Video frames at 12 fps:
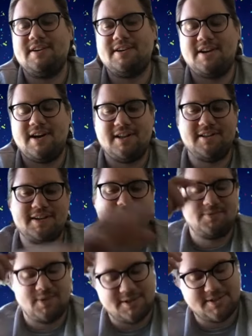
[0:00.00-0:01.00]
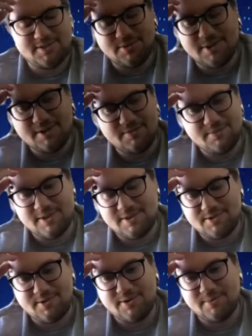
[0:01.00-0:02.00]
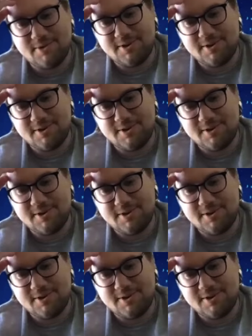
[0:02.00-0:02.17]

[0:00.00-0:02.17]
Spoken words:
colleague, well, student in Stony Brook.